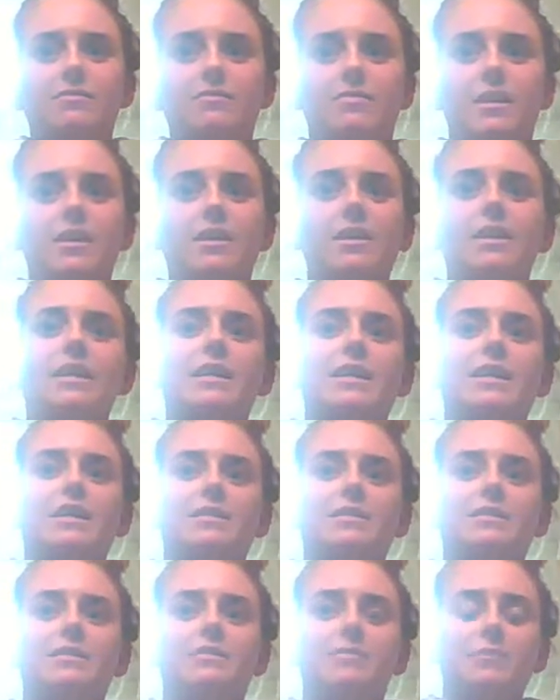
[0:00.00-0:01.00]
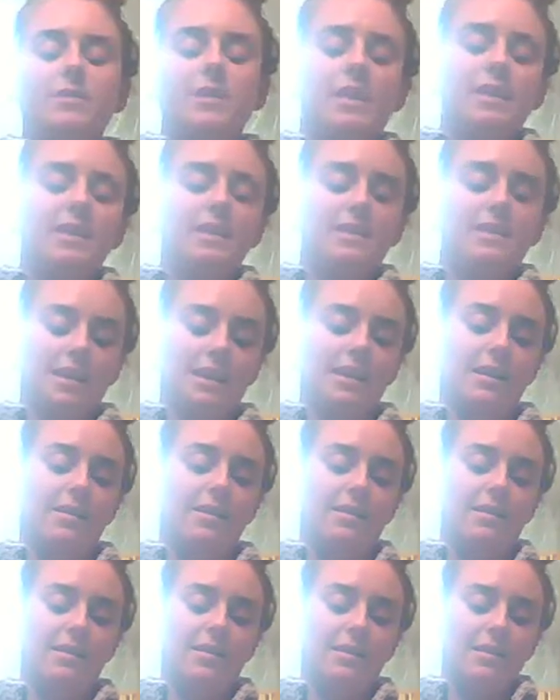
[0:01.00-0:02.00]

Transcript: very sweet, and